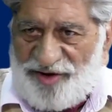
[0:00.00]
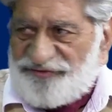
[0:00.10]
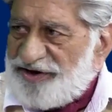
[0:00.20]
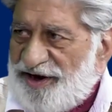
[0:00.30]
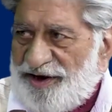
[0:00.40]

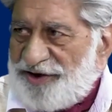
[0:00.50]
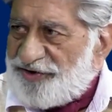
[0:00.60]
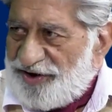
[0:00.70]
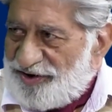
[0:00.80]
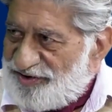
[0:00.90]
FTA
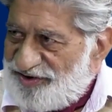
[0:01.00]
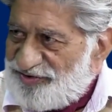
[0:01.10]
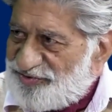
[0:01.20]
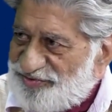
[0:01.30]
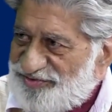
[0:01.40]
entry
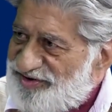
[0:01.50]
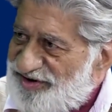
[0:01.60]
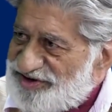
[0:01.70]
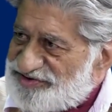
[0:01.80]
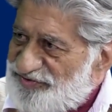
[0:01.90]
into
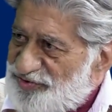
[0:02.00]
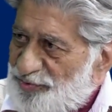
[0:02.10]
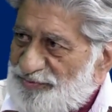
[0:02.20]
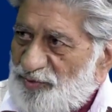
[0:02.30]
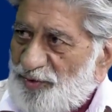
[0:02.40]
the rest of the
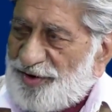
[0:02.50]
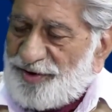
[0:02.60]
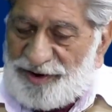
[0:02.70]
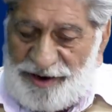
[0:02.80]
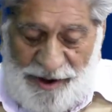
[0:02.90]
European world,
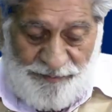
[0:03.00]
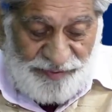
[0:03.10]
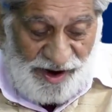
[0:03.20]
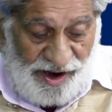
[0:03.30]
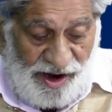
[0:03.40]

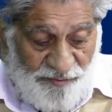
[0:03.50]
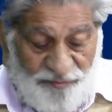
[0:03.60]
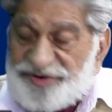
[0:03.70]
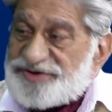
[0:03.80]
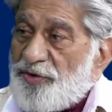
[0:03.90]

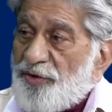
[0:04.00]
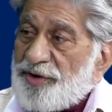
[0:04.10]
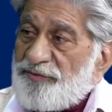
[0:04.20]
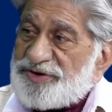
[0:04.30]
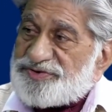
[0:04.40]
which
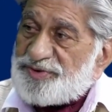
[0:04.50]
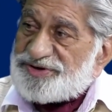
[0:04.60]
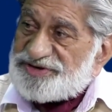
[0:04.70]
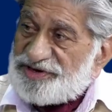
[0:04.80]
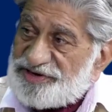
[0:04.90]

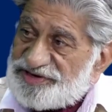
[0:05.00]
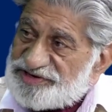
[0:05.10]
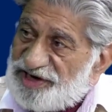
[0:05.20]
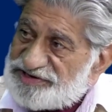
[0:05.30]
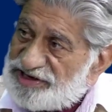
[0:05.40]
these
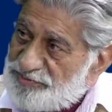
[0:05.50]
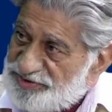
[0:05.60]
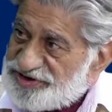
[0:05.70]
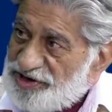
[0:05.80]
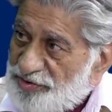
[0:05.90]
guys are
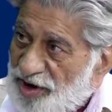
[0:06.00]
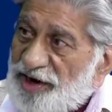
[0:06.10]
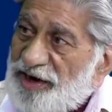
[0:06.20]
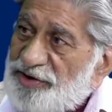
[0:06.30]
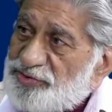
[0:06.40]
missing out.
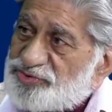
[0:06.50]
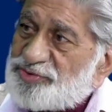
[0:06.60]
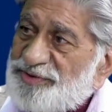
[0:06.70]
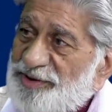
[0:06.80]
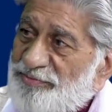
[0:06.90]
Ireland used
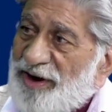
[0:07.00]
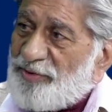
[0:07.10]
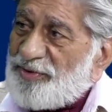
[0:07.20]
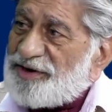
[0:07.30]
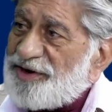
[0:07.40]
to be a
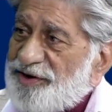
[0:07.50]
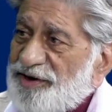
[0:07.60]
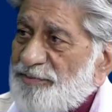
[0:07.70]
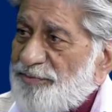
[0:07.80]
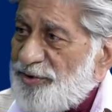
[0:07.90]
backward
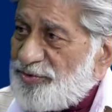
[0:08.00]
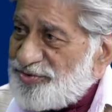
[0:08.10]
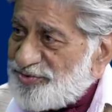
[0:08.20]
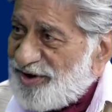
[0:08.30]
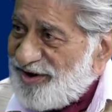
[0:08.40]
country compared to
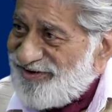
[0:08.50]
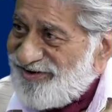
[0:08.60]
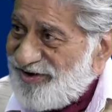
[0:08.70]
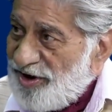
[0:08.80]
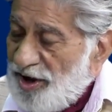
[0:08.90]
UK.
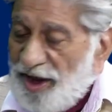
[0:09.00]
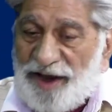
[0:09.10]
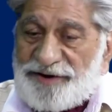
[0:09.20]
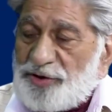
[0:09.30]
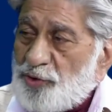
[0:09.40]

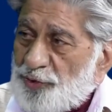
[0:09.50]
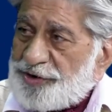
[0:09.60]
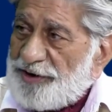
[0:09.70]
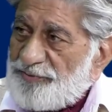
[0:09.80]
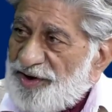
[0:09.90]
And in no
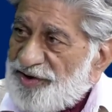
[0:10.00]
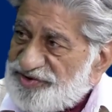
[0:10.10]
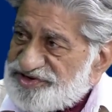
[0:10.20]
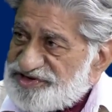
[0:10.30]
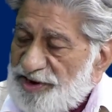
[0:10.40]
time,
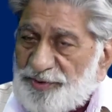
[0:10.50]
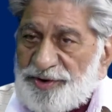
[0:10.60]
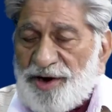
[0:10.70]
this has happened.